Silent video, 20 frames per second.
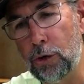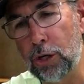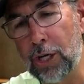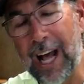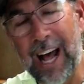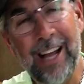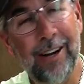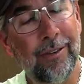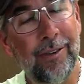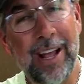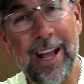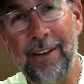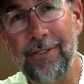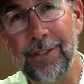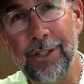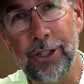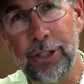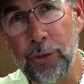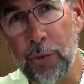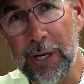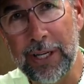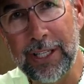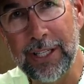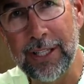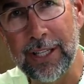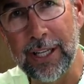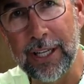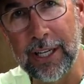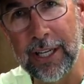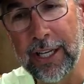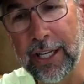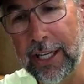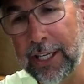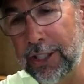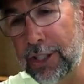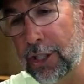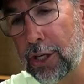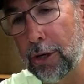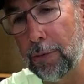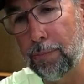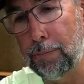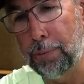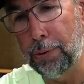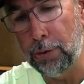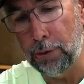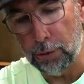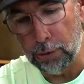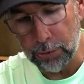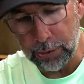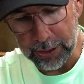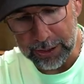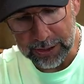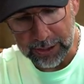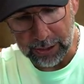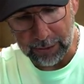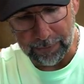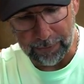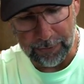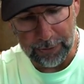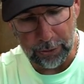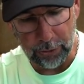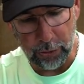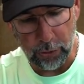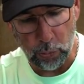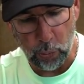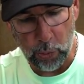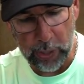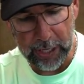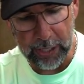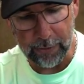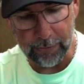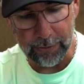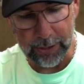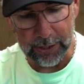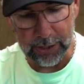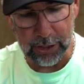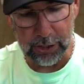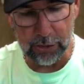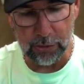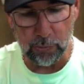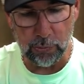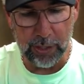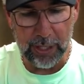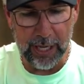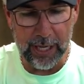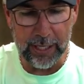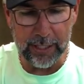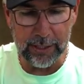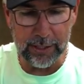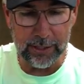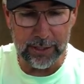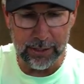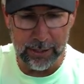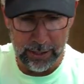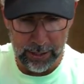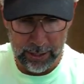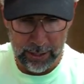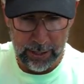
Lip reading: hook, I don't have to do anything. He's gonna pull, he's gonna feel the weight of this 3/8